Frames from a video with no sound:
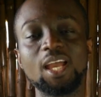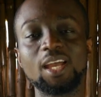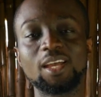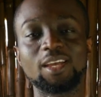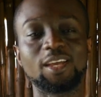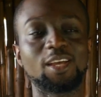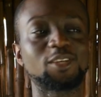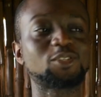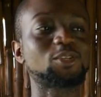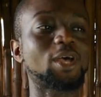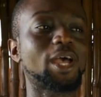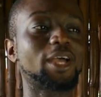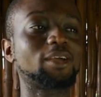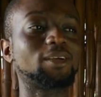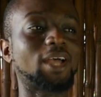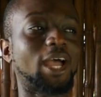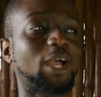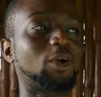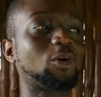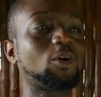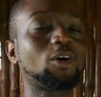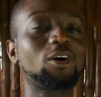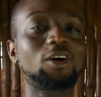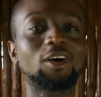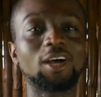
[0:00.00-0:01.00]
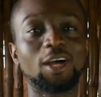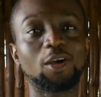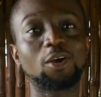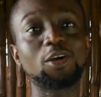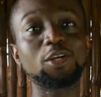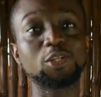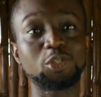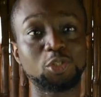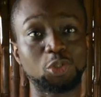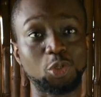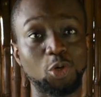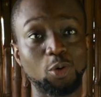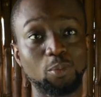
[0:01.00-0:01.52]
Yes, I got a
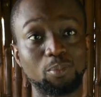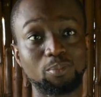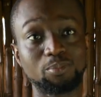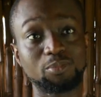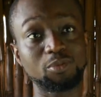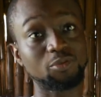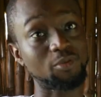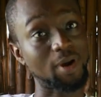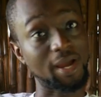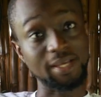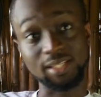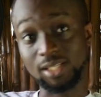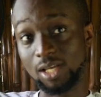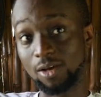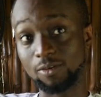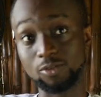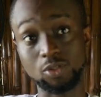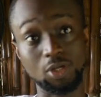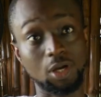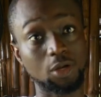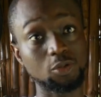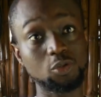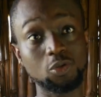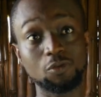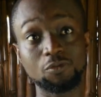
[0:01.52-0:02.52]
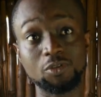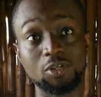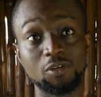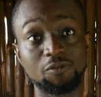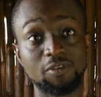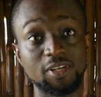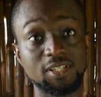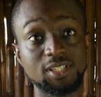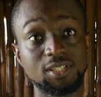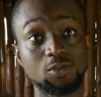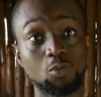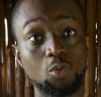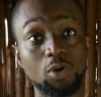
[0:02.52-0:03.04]
job right out of
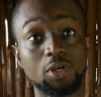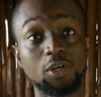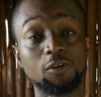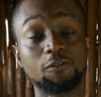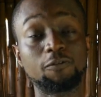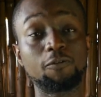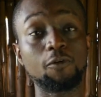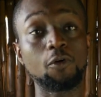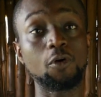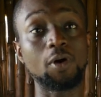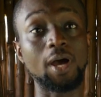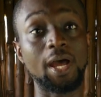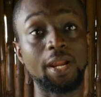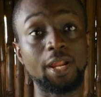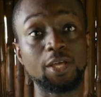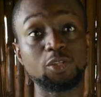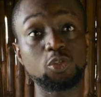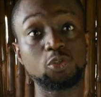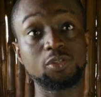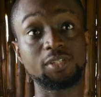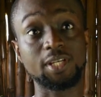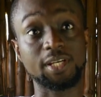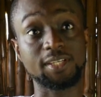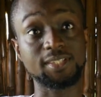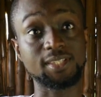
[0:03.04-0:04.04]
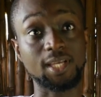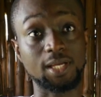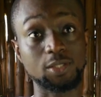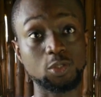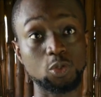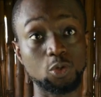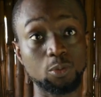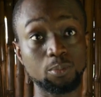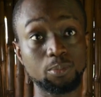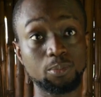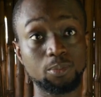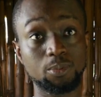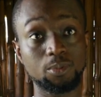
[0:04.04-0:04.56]
university working for an edutech
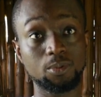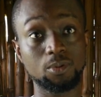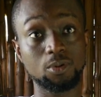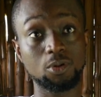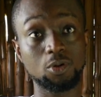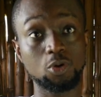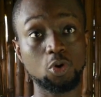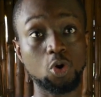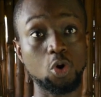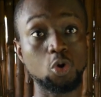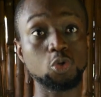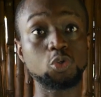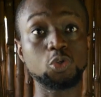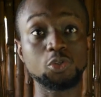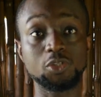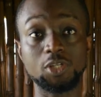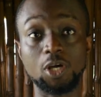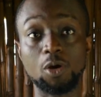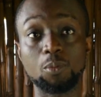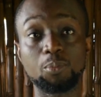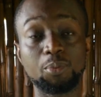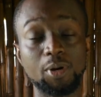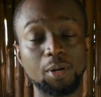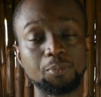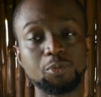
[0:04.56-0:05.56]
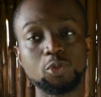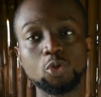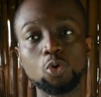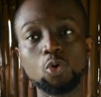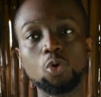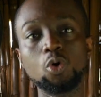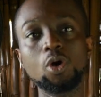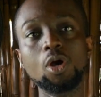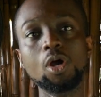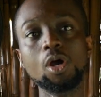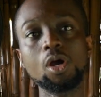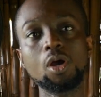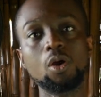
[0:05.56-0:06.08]
startup called Total Prep. So
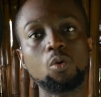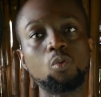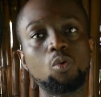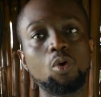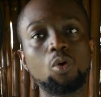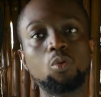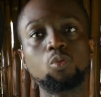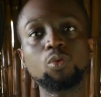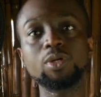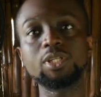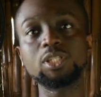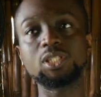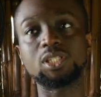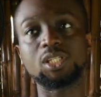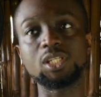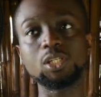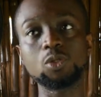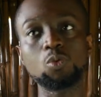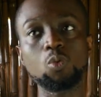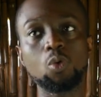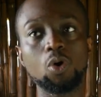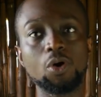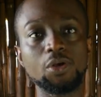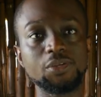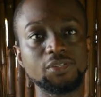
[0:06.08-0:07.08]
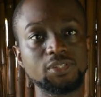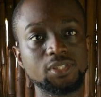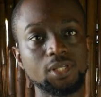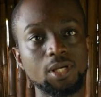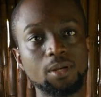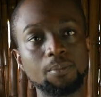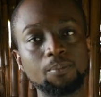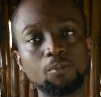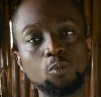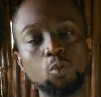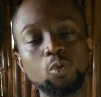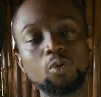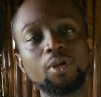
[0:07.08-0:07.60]
what we did was
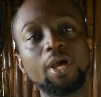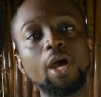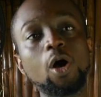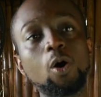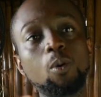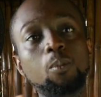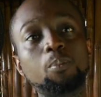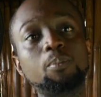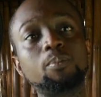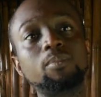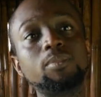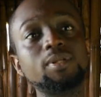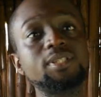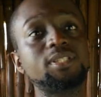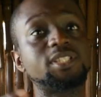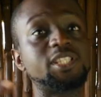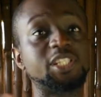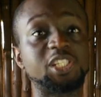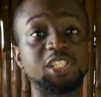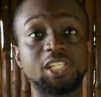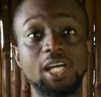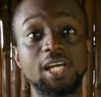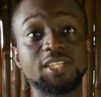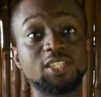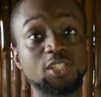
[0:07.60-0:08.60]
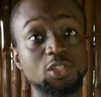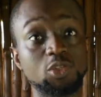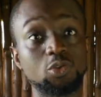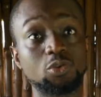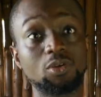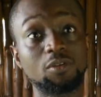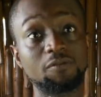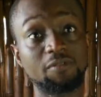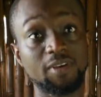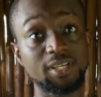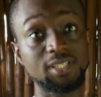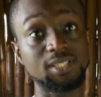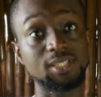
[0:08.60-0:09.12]
we'd help teachers in
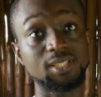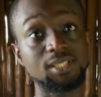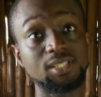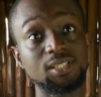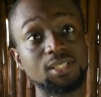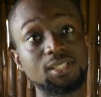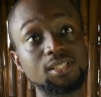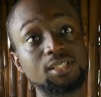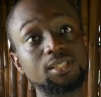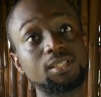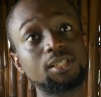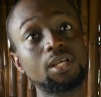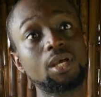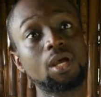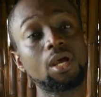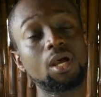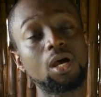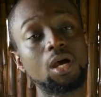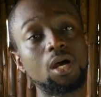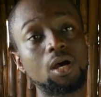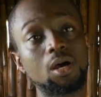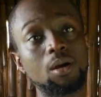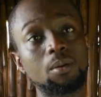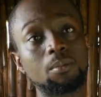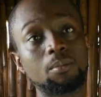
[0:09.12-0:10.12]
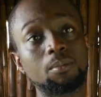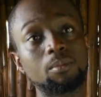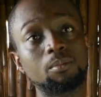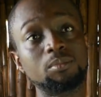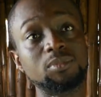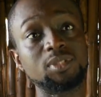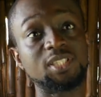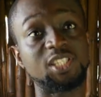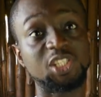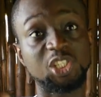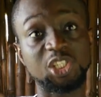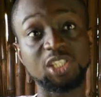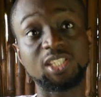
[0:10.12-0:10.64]
universities
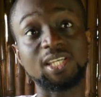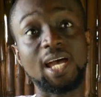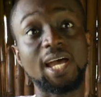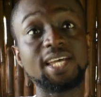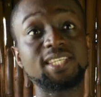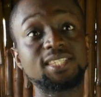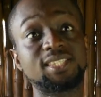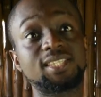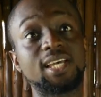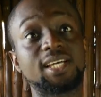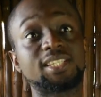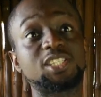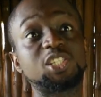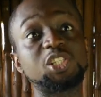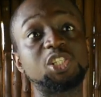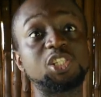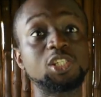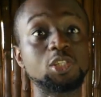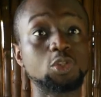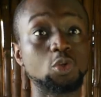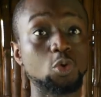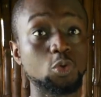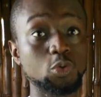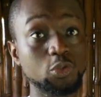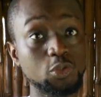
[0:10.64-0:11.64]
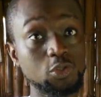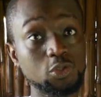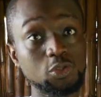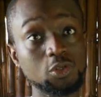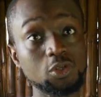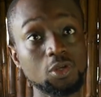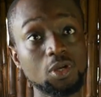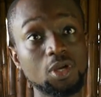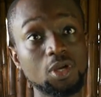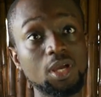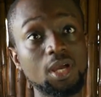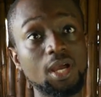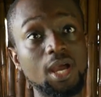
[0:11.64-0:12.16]
digitize their teaching notes
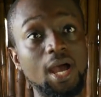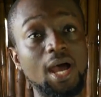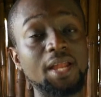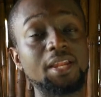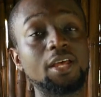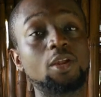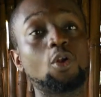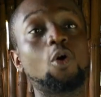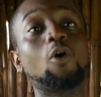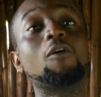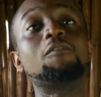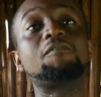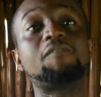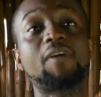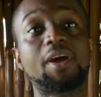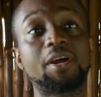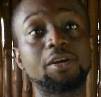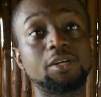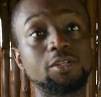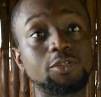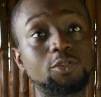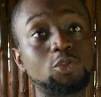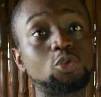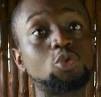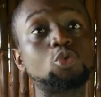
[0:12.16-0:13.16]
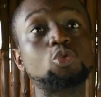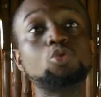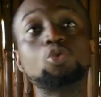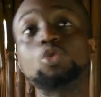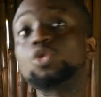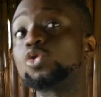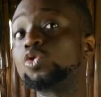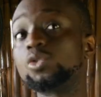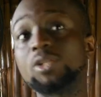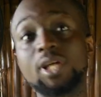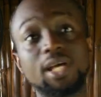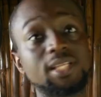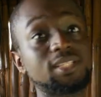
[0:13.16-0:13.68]
and then offer it to
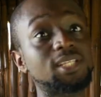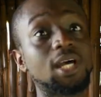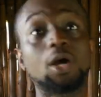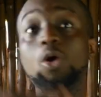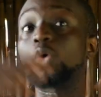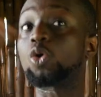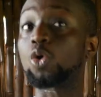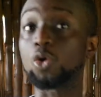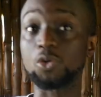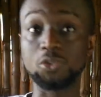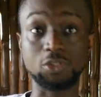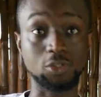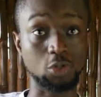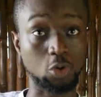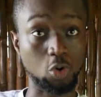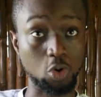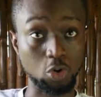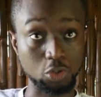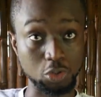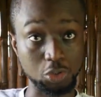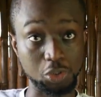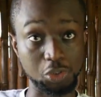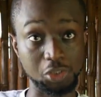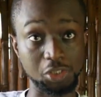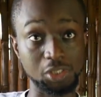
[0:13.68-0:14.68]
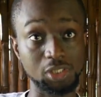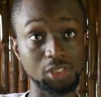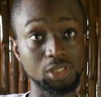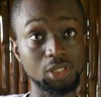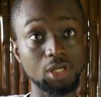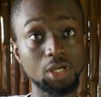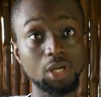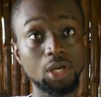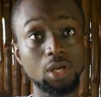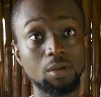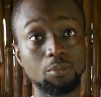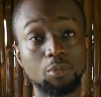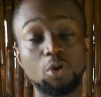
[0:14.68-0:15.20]
students across the country.
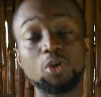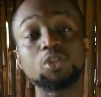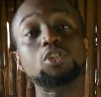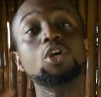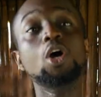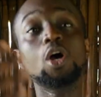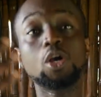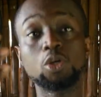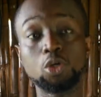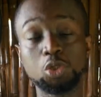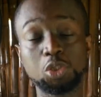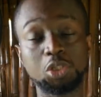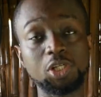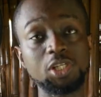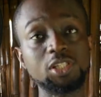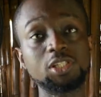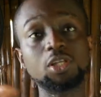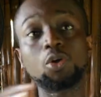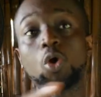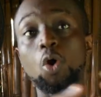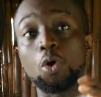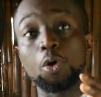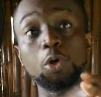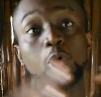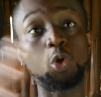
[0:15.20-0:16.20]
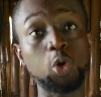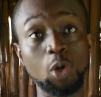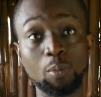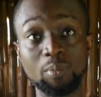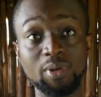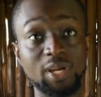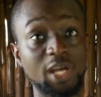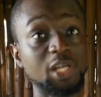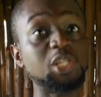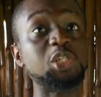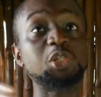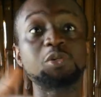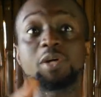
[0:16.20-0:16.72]
Because usually the curriculum in
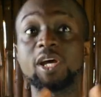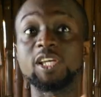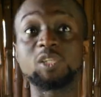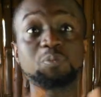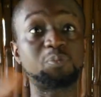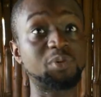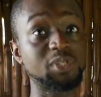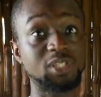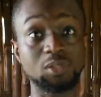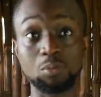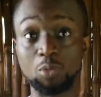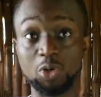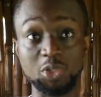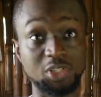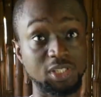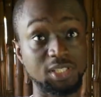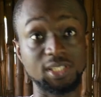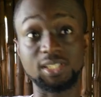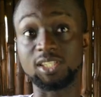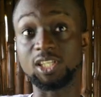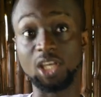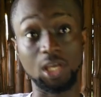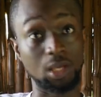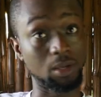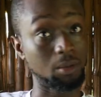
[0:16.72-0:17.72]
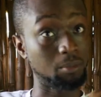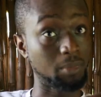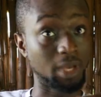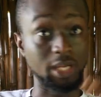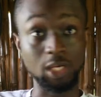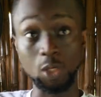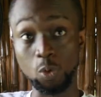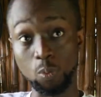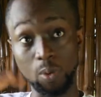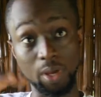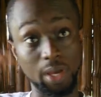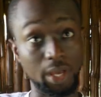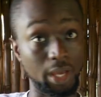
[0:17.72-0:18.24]
Nigeria is pretty much the same
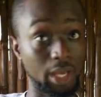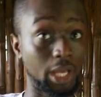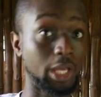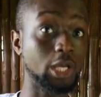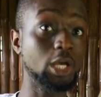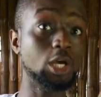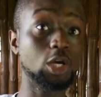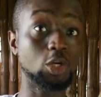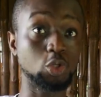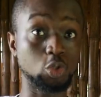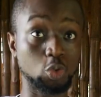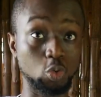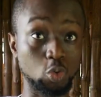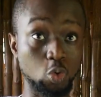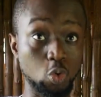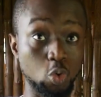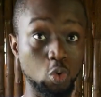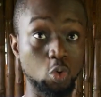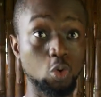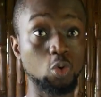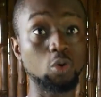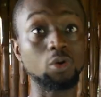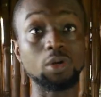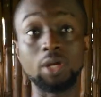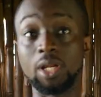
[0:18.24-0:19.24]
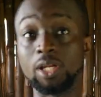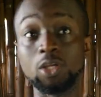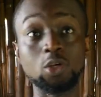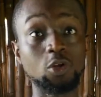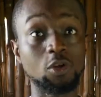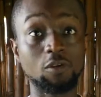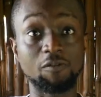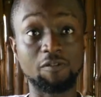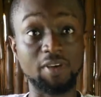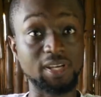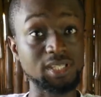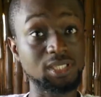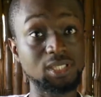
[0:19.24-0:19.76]
anywhere you go, any
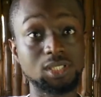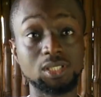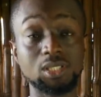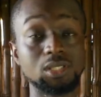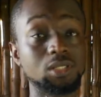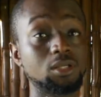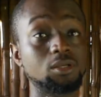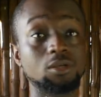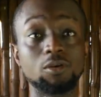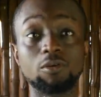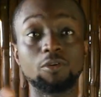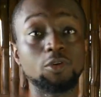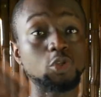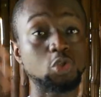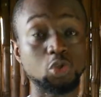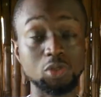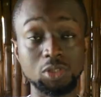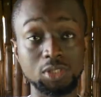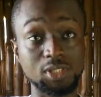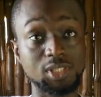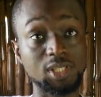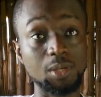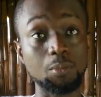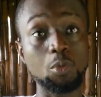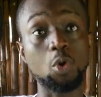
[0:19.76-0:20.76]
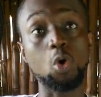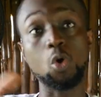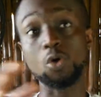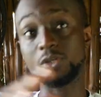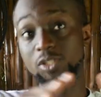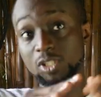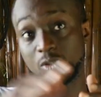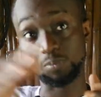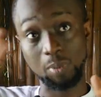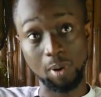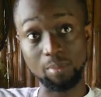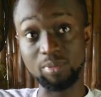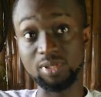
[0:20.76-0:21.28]
university, if you're doing the same course,
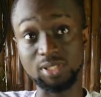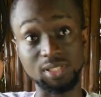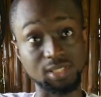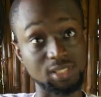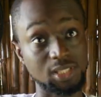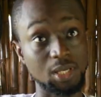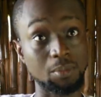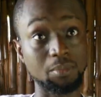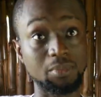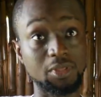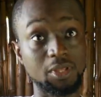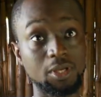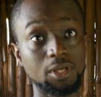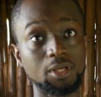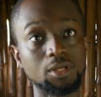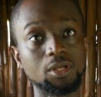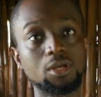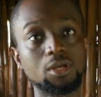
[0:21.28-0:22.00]
it's probably the same thing.